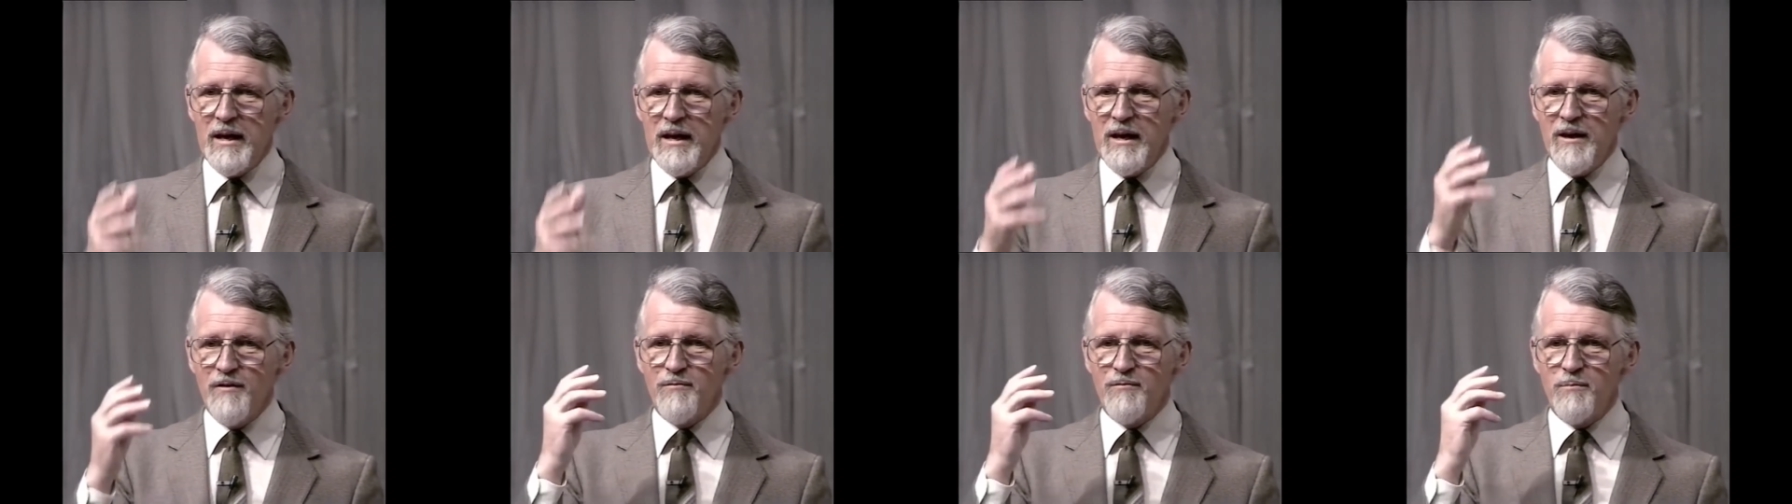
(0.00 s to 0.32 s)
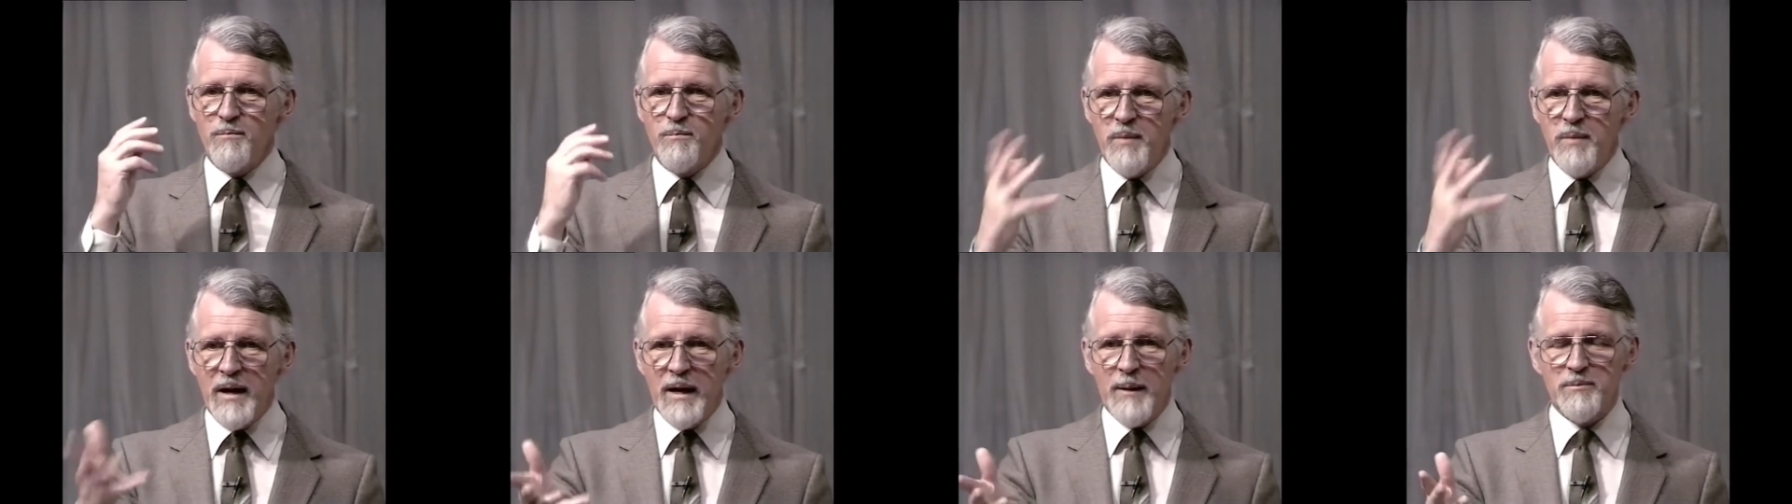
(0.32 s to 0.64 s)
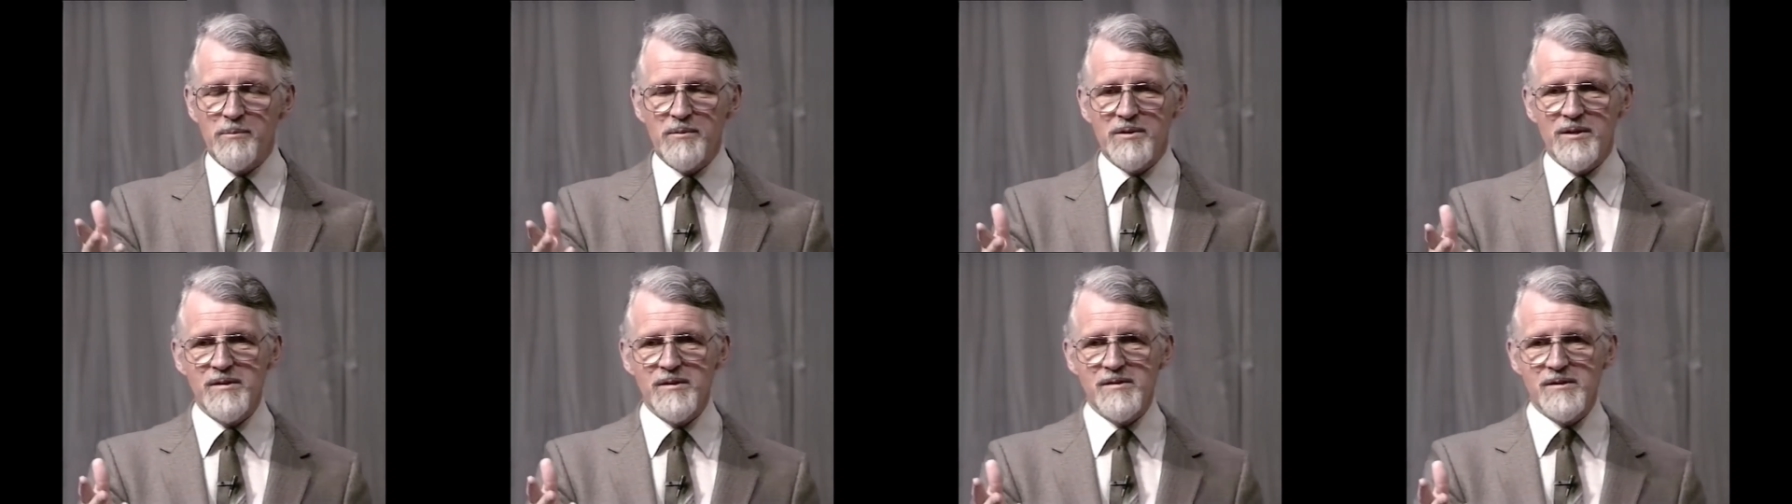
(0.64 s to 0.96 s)
If
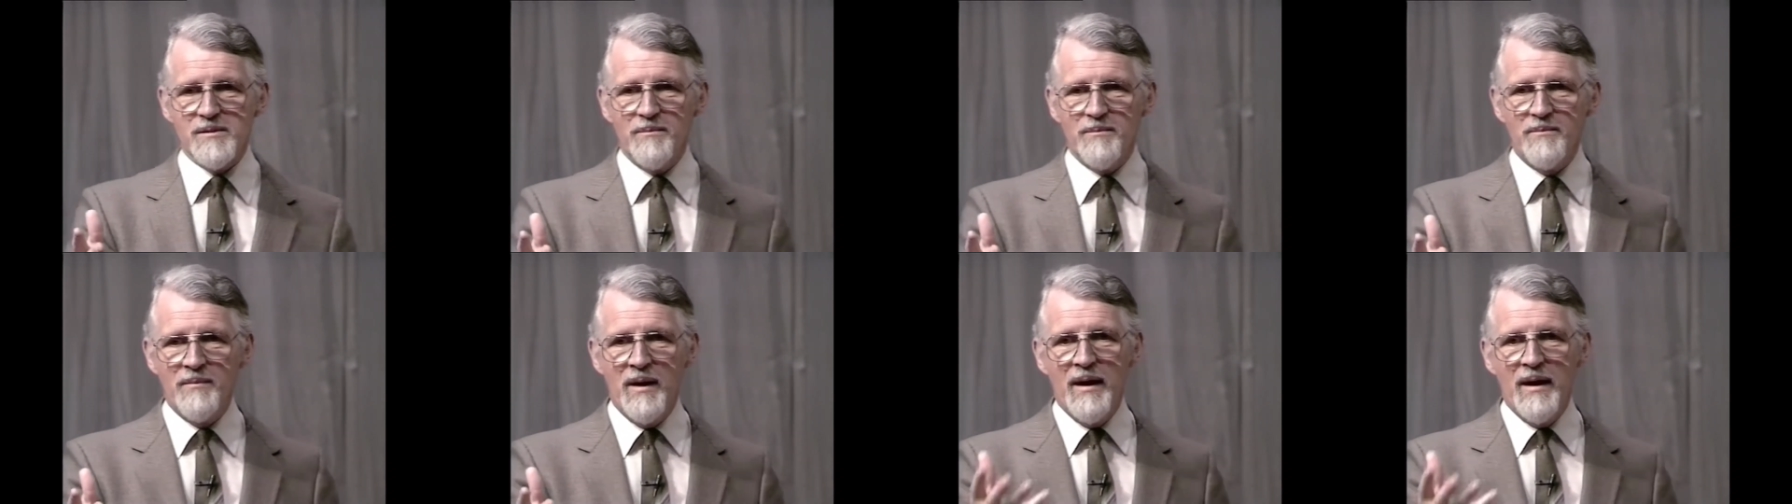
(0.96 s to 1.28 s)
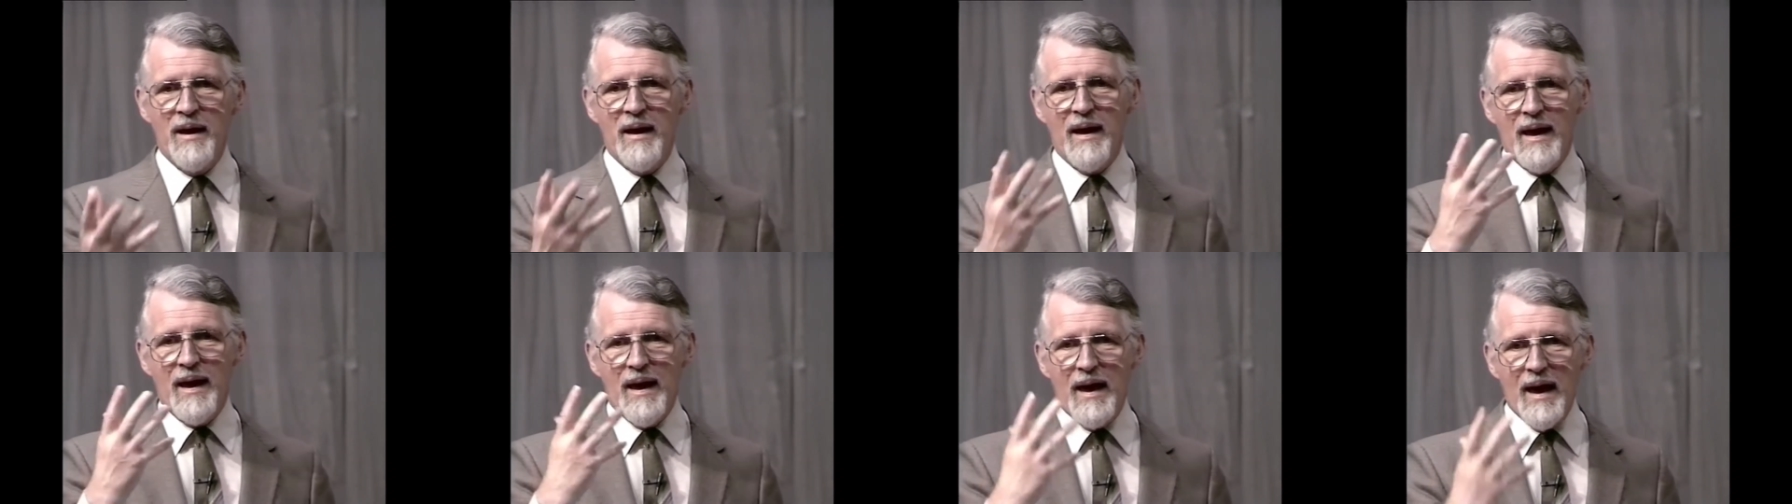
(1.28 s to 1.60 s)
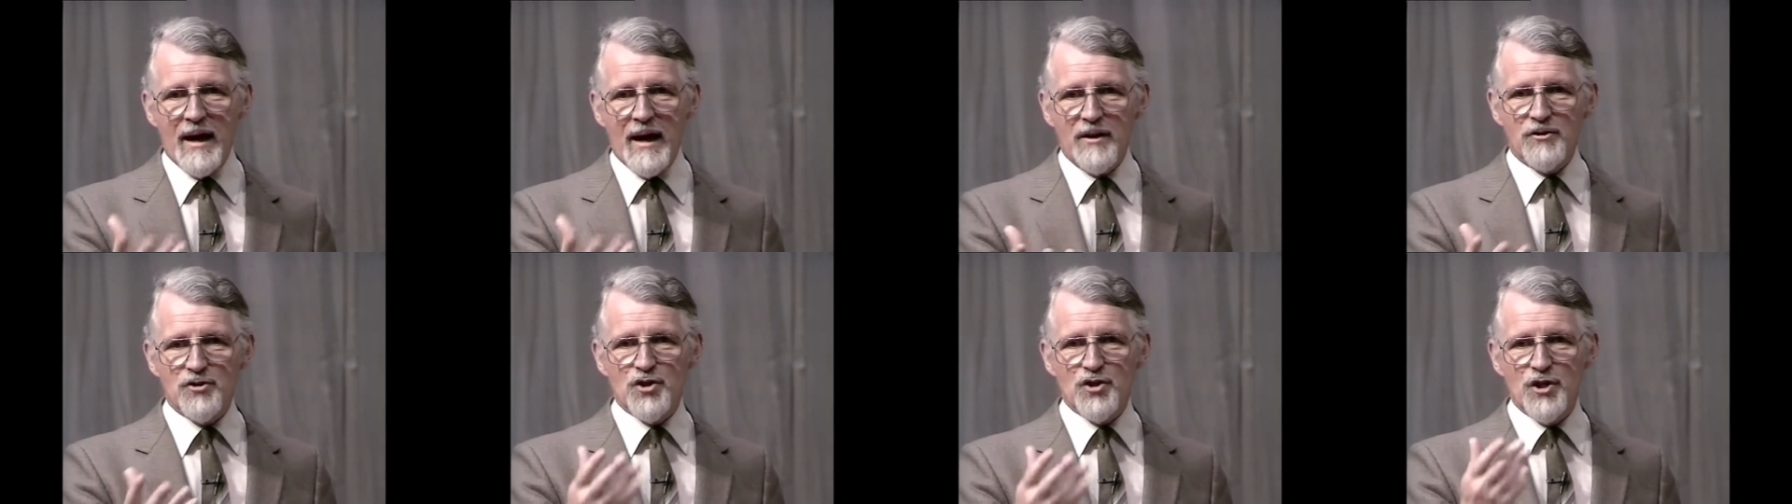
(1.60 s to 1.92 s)
baptism
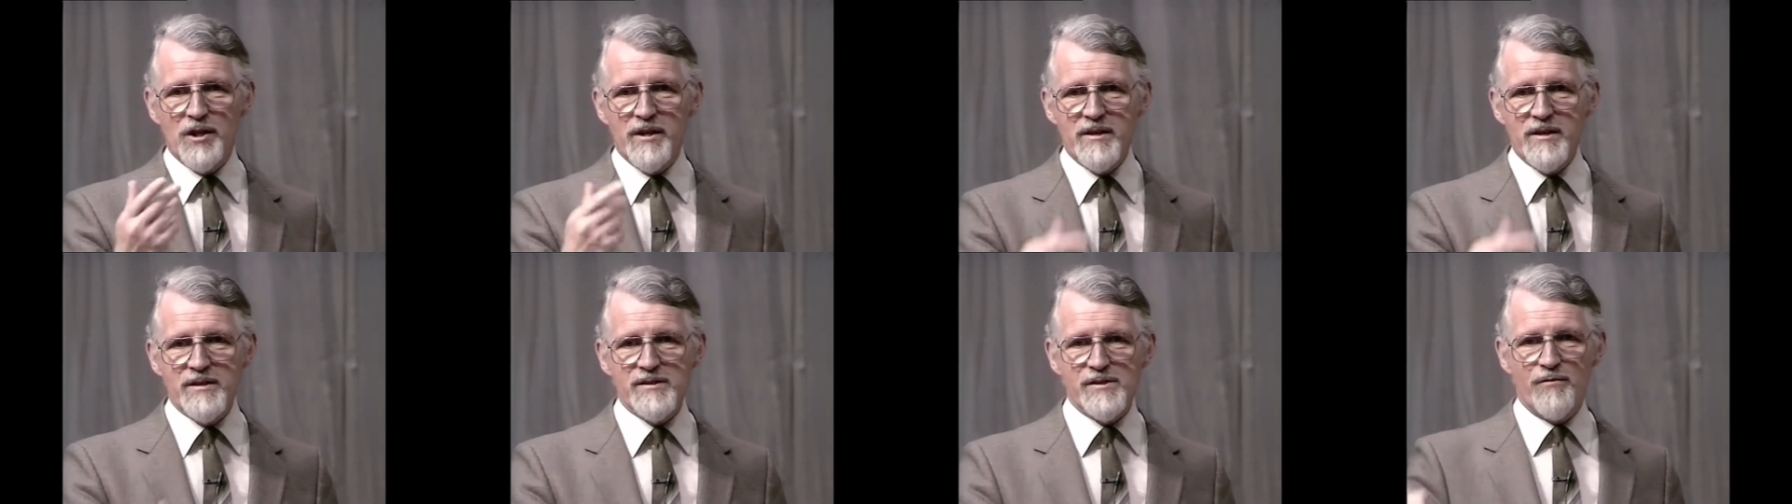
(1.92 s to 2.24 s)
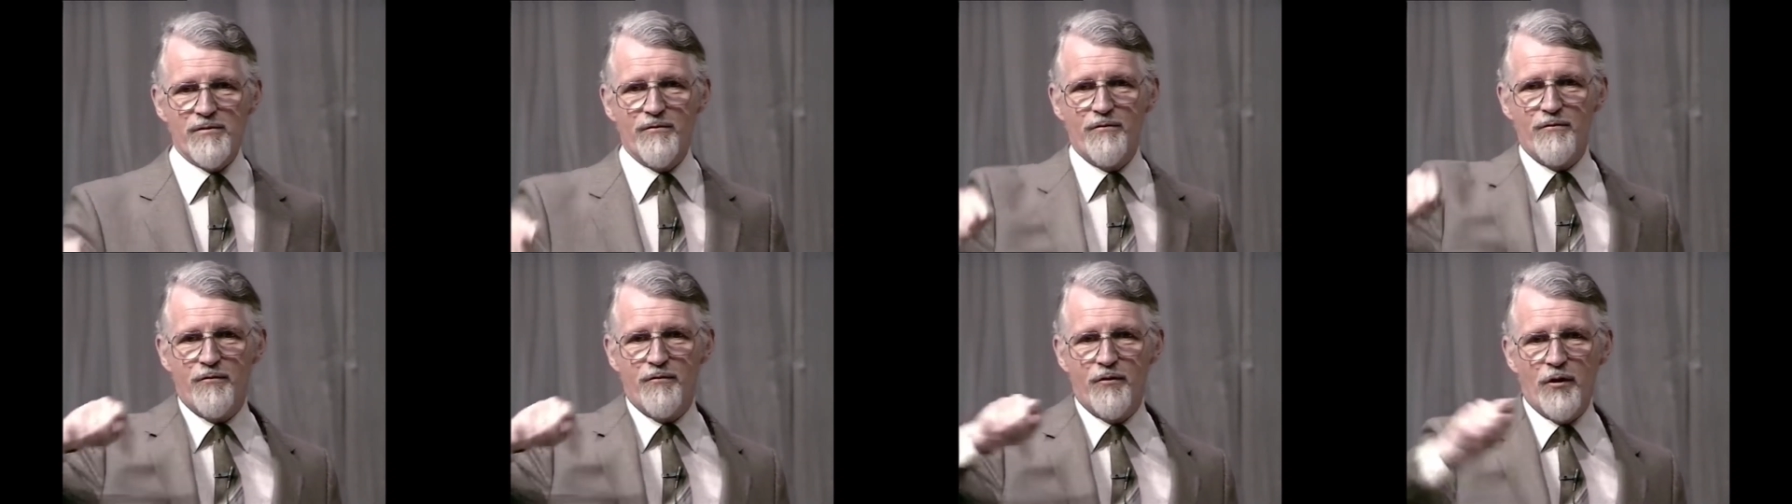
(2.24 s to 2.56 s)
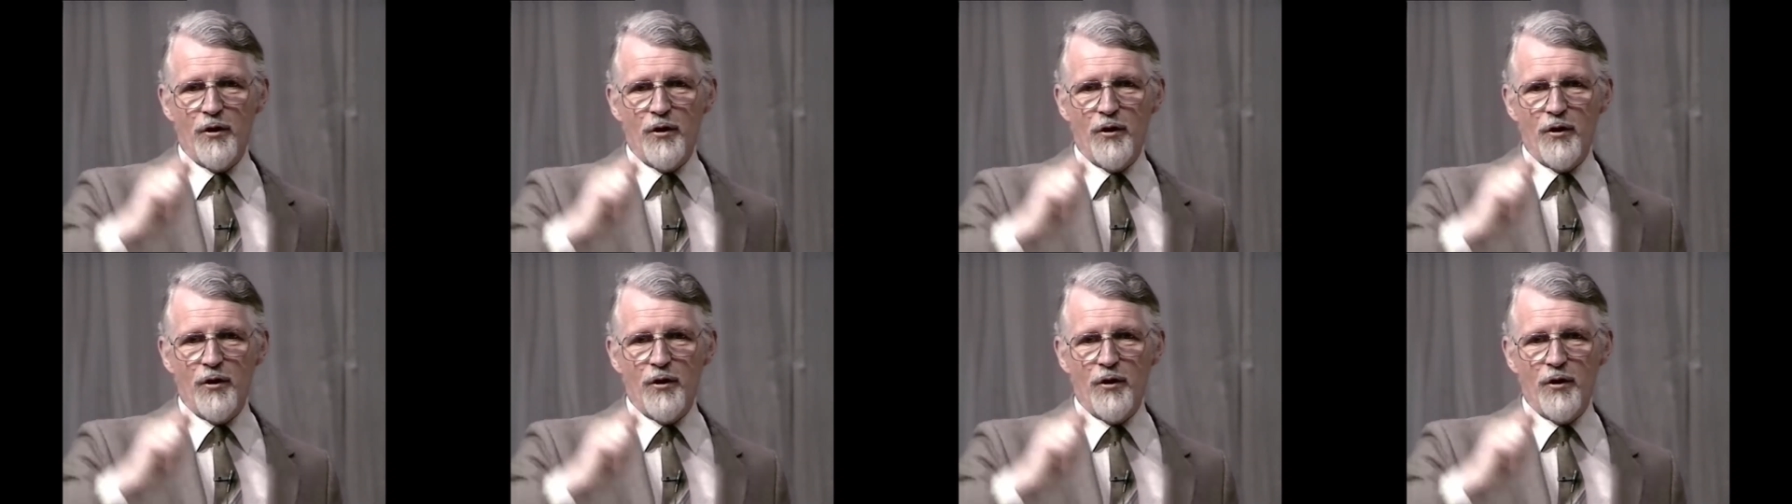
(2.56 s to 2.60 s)
actually is